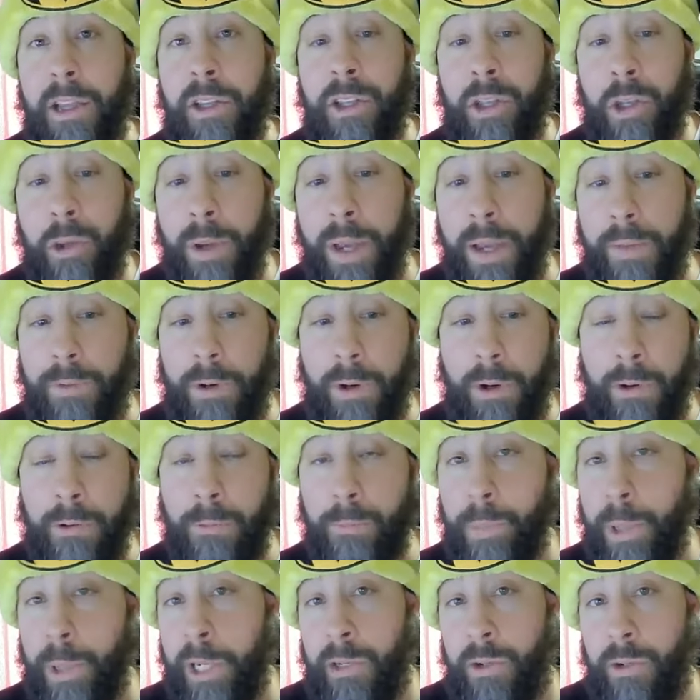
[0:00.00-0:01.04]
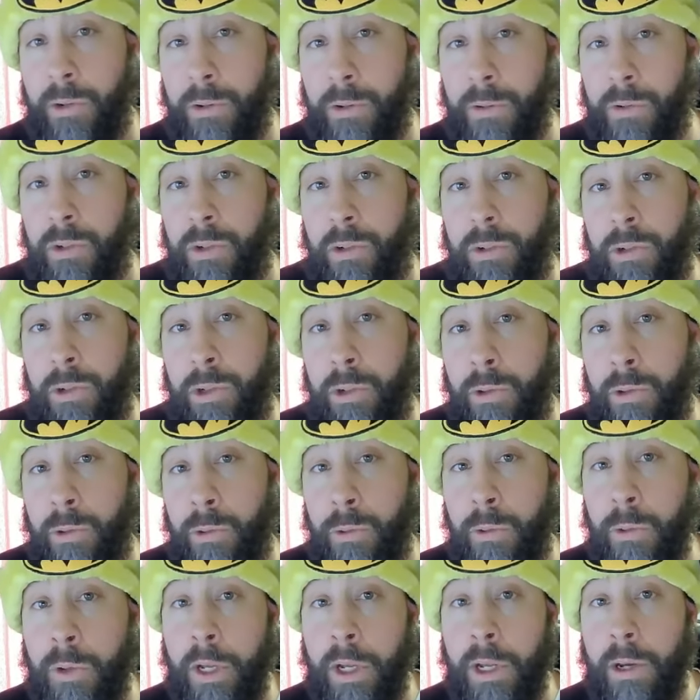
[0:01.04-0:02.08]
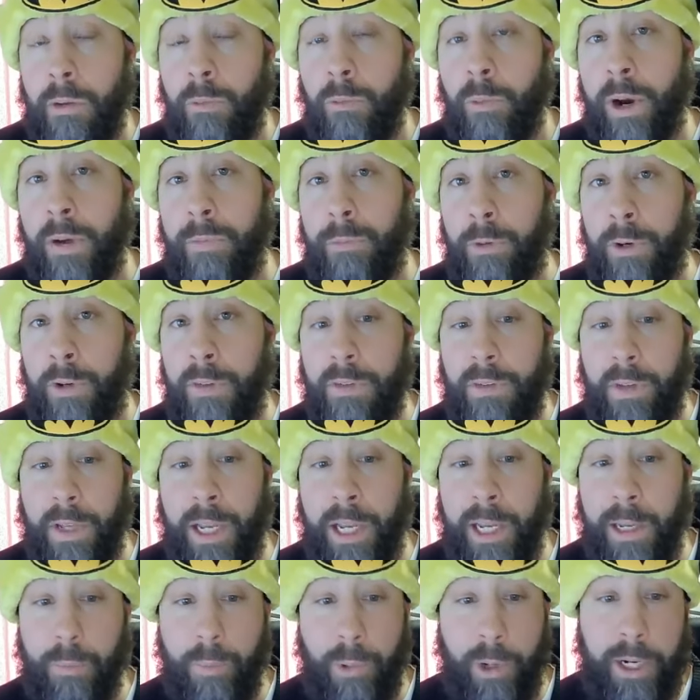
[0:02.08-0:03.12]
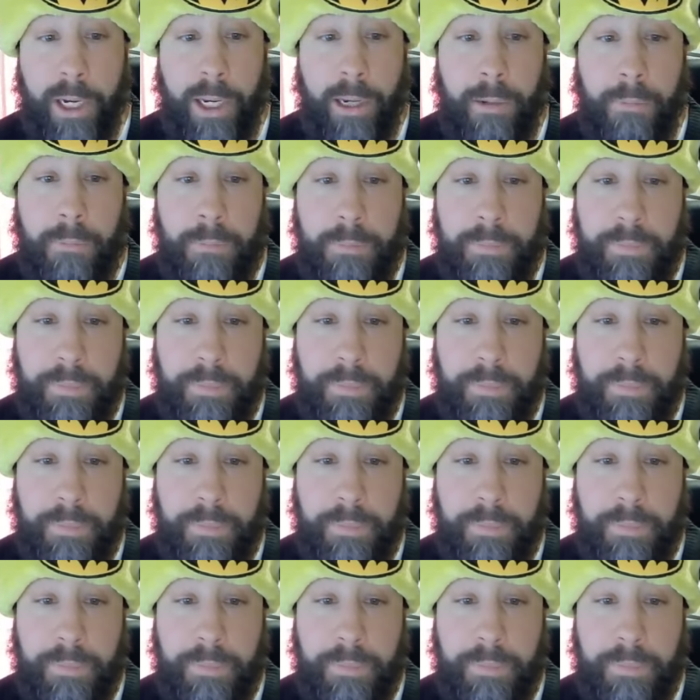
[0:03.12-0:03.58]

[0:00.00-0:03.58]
you have your own pictures to reference and bring up.